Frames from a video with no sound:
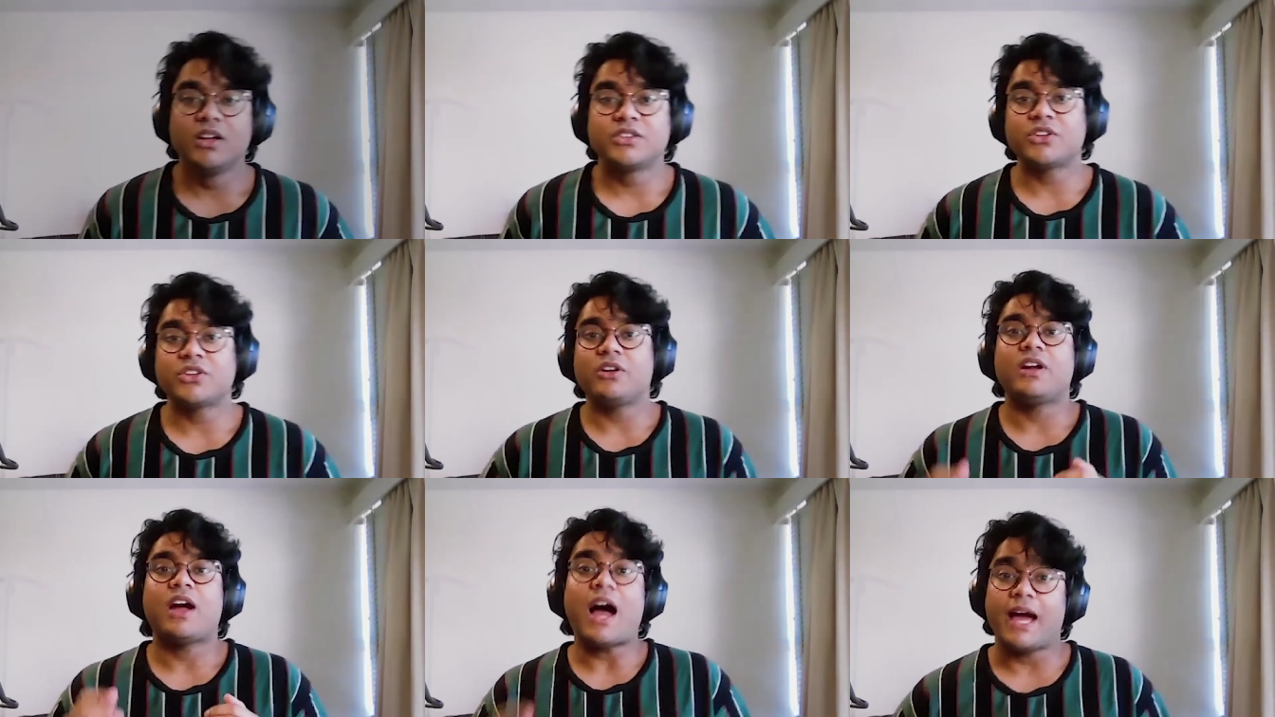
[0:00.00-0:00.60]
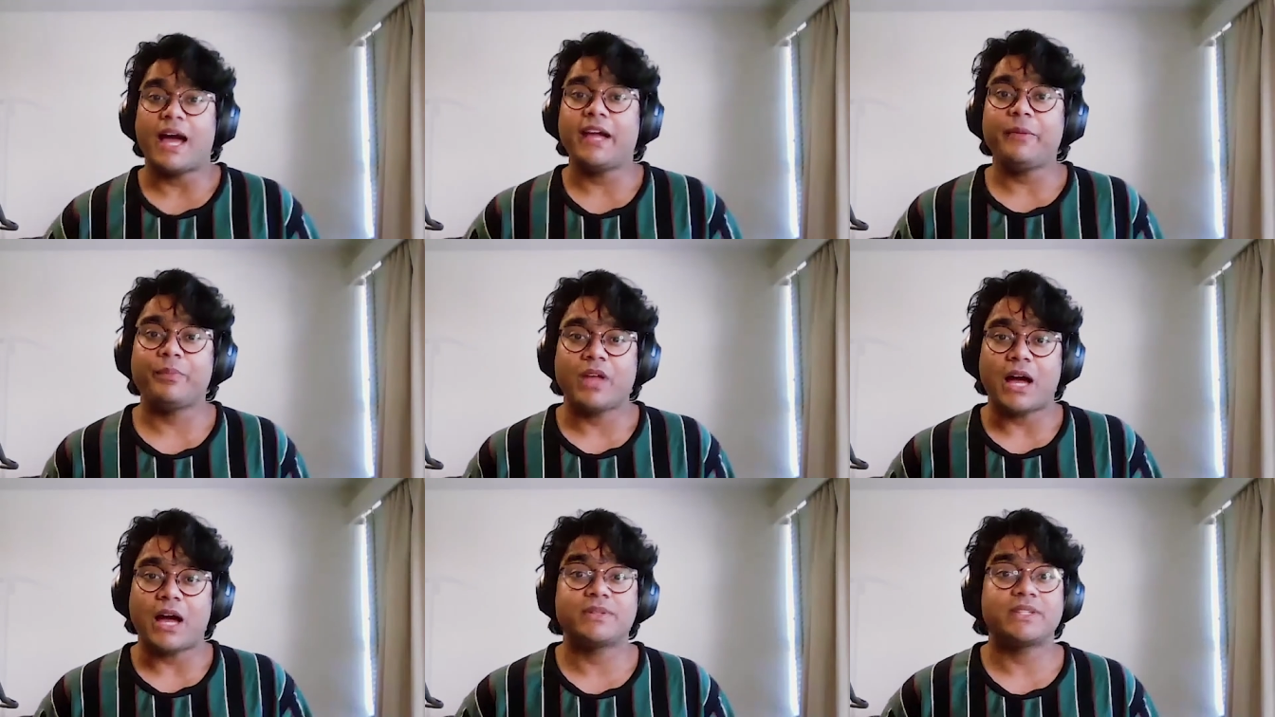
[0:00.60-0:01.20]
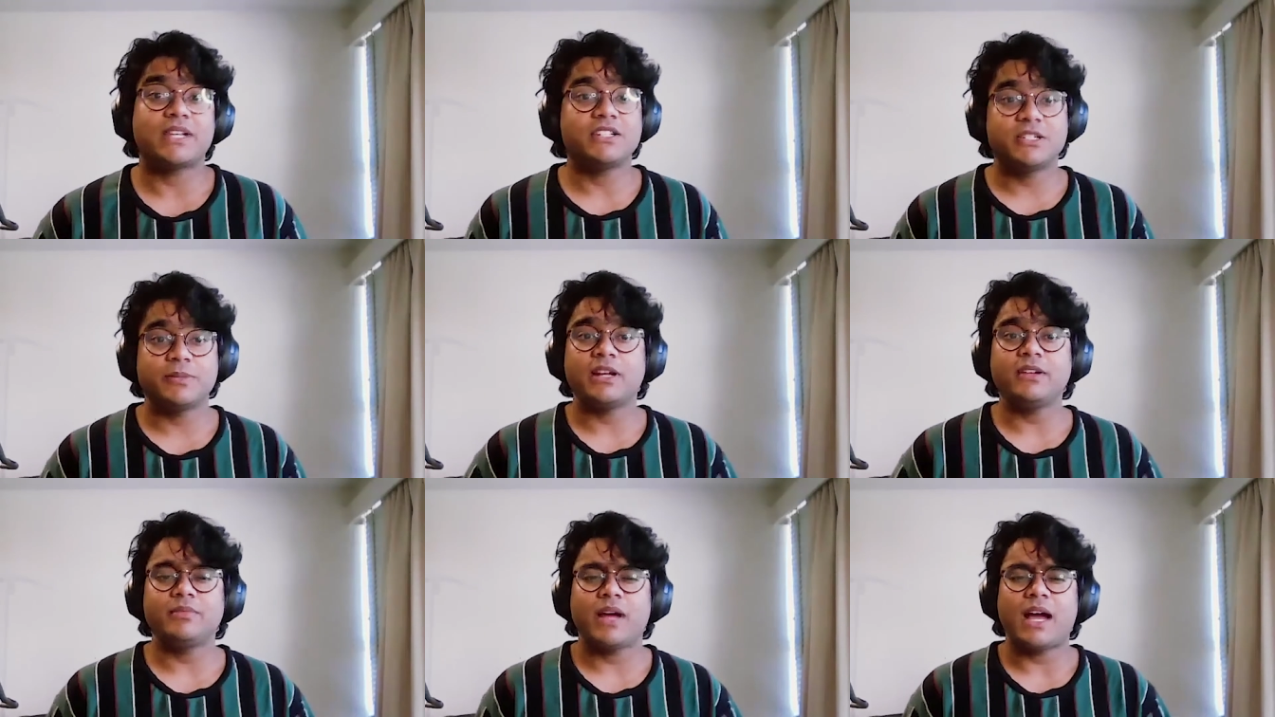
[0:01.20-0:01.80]
So, hi, I'm
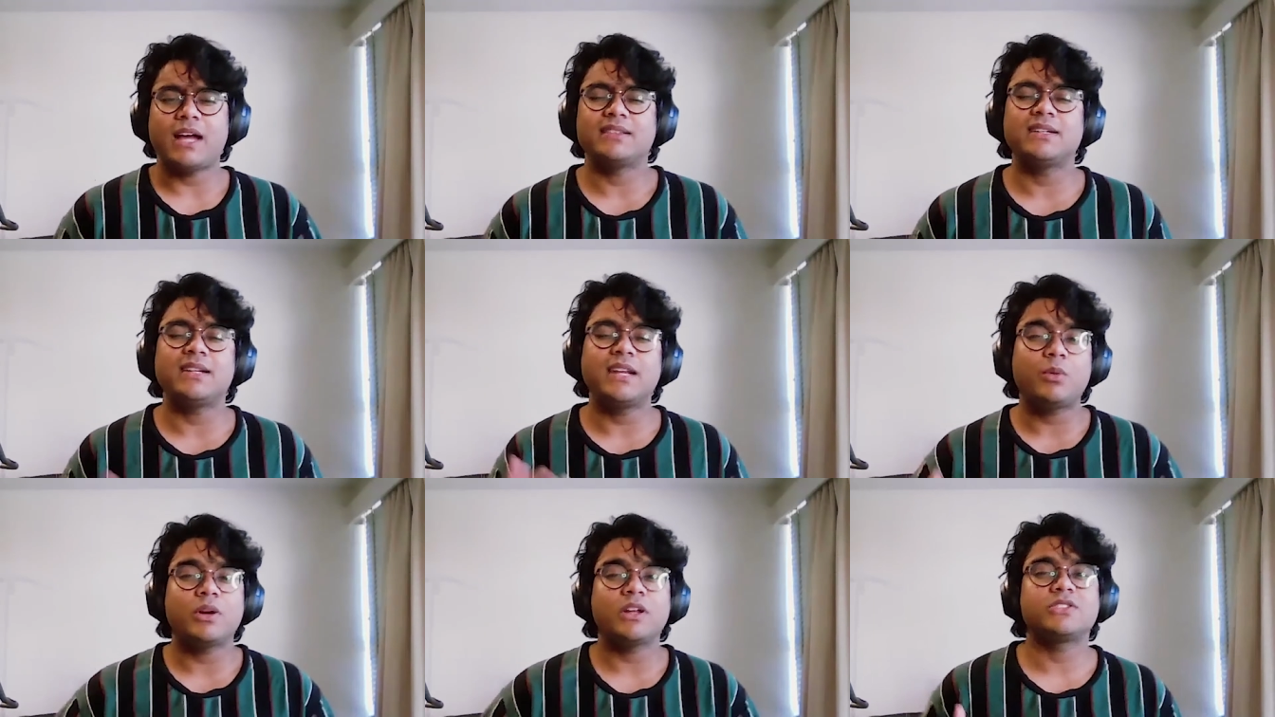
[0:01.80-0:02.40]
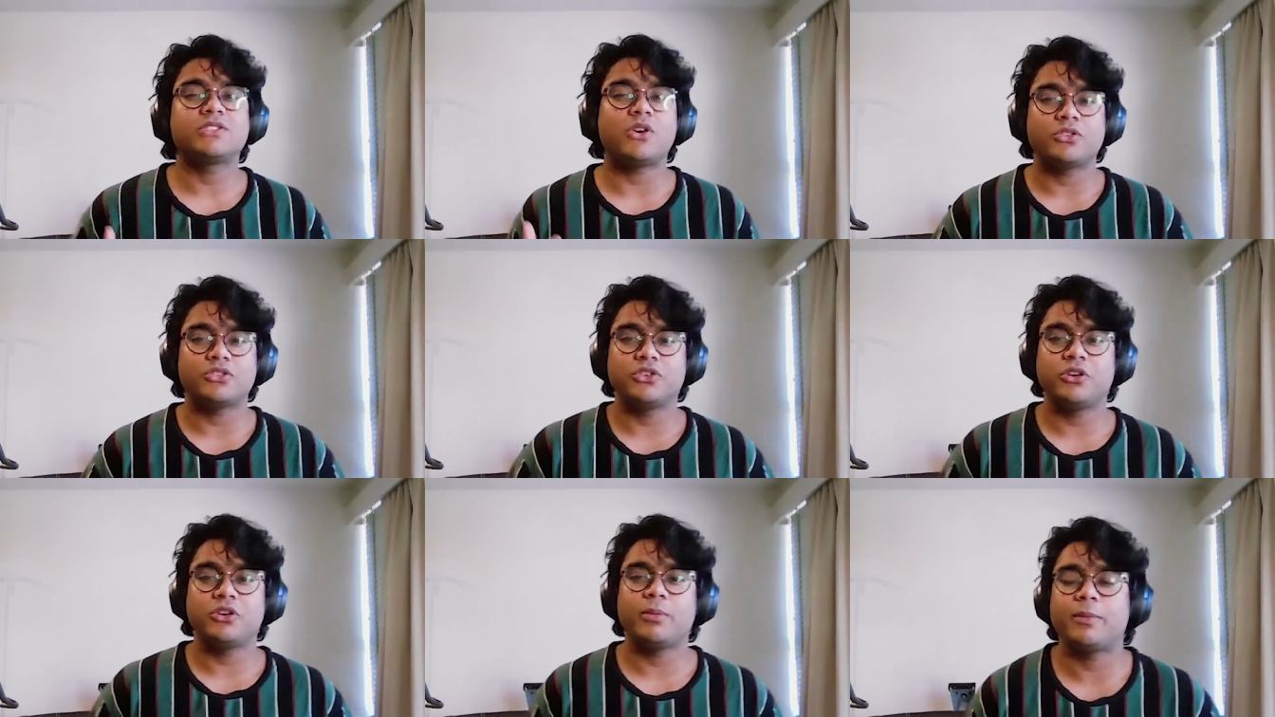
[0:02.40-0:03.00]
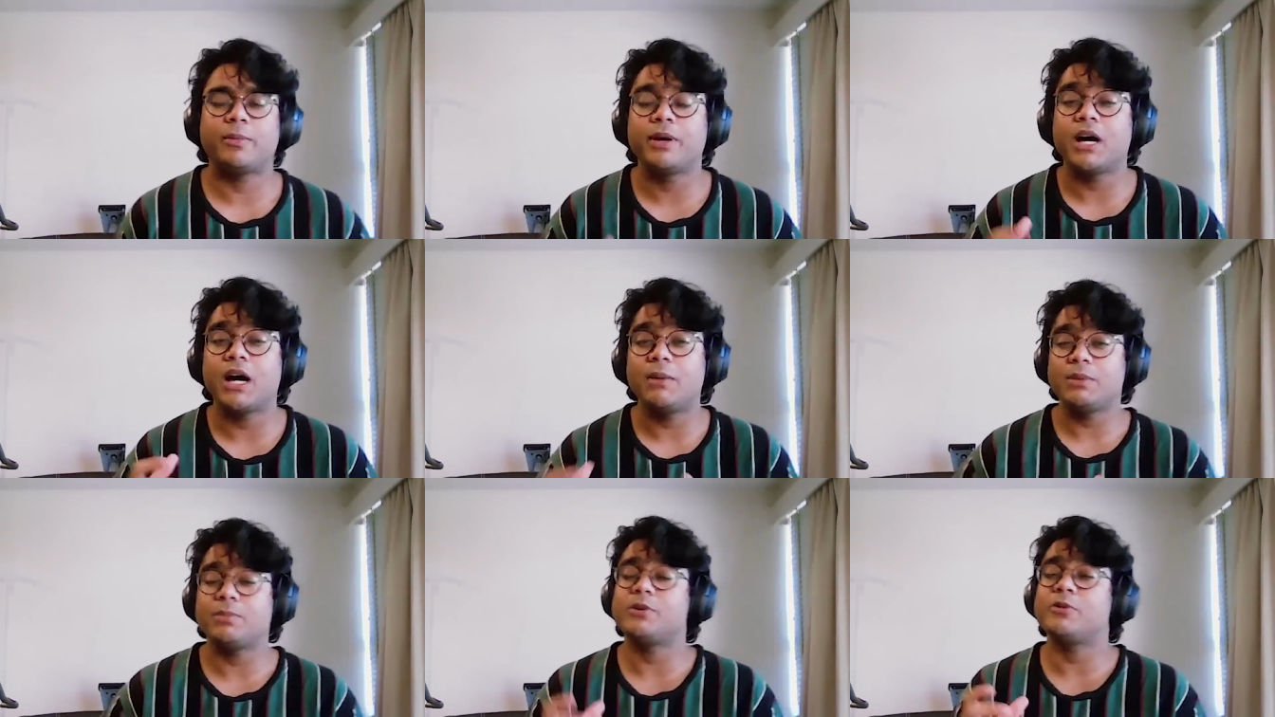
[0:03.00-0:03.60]
Sanjeeban, and today I want to talk to you about
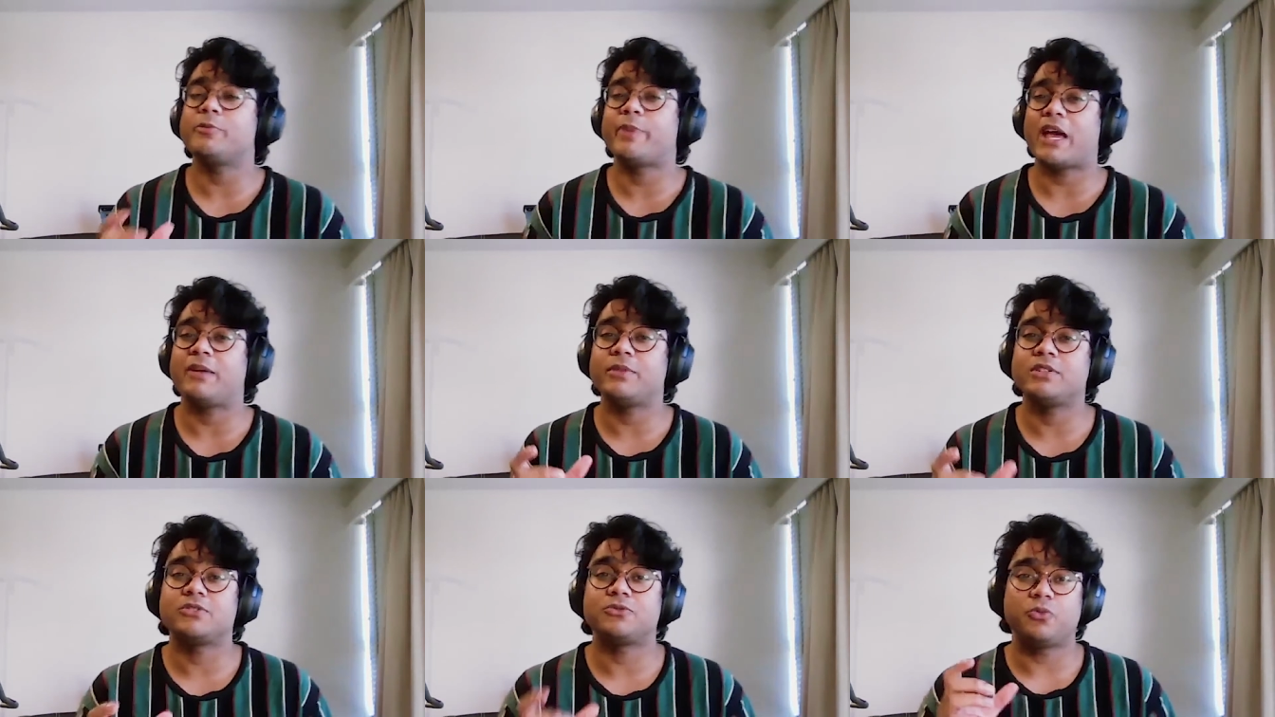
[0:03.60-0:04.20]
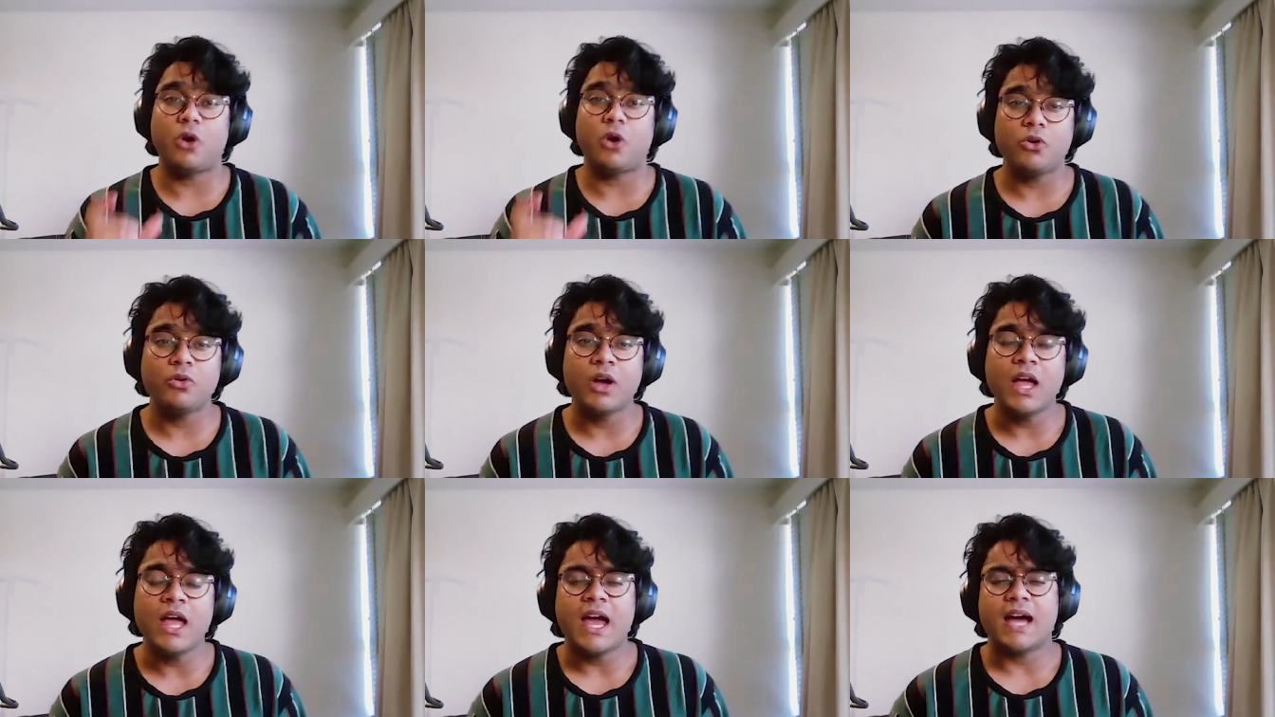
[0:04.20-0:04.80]
permeable pavements' role